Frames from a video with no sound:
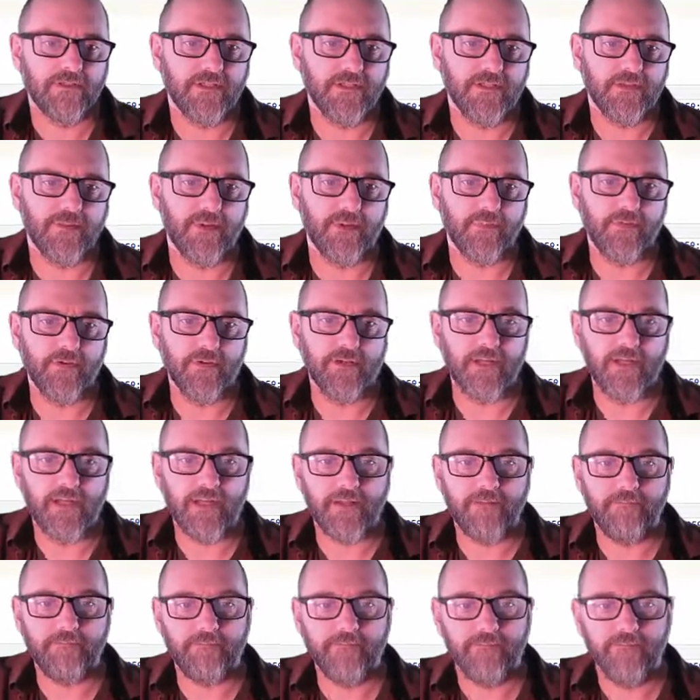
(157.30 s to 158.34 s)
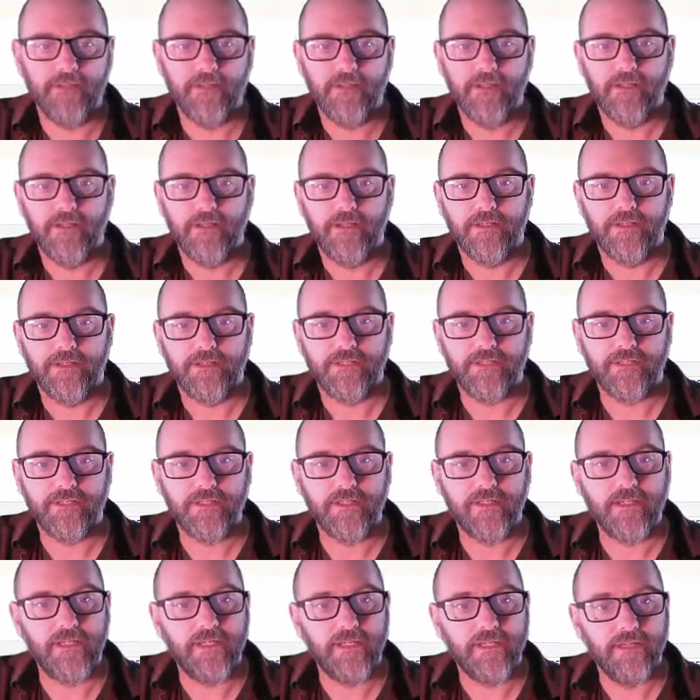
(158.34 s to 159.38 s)
system out print line
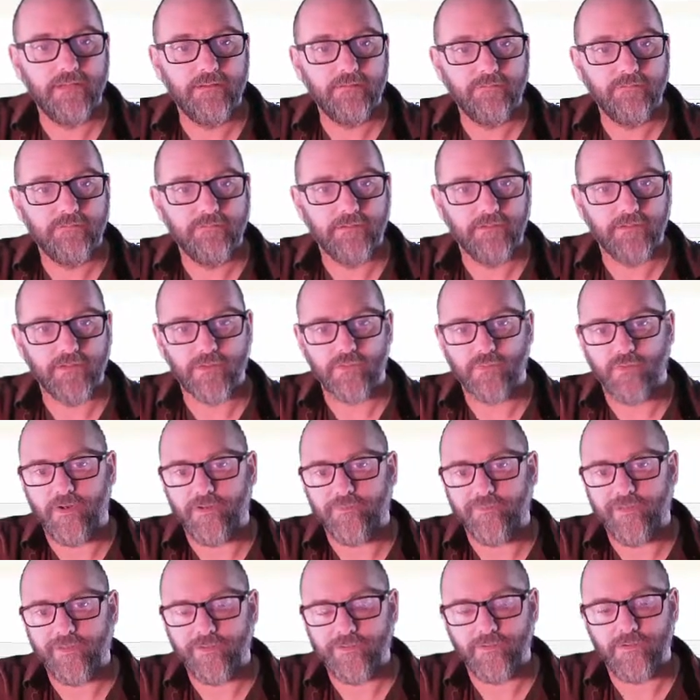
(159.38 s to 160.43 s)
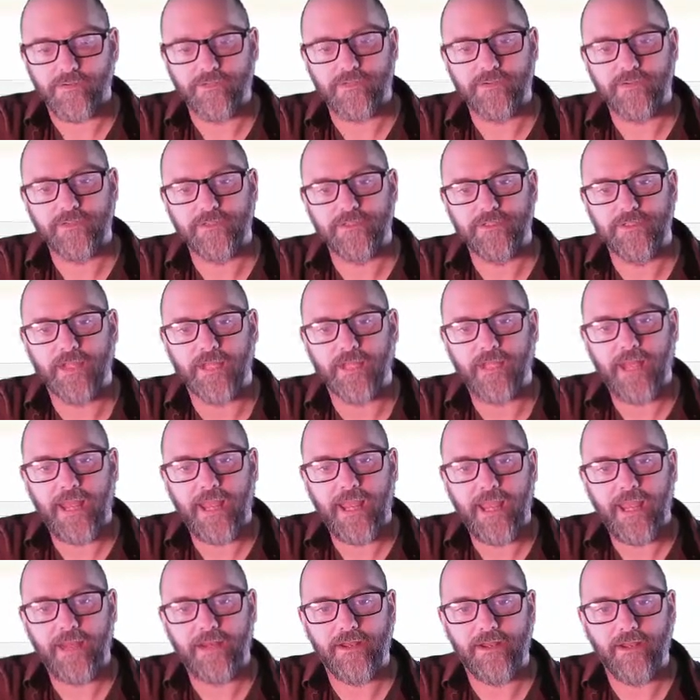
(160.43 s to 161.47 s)
c, just one of my circles,
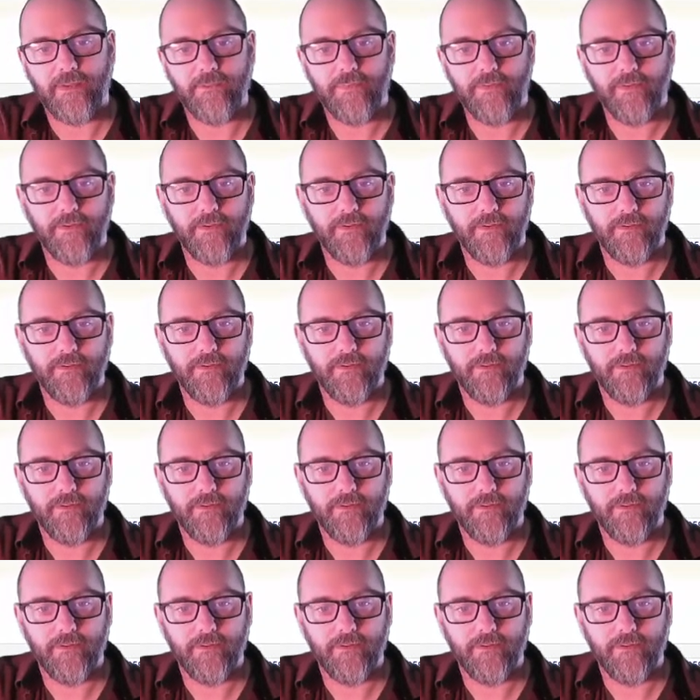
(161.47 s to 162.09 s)
dot add up.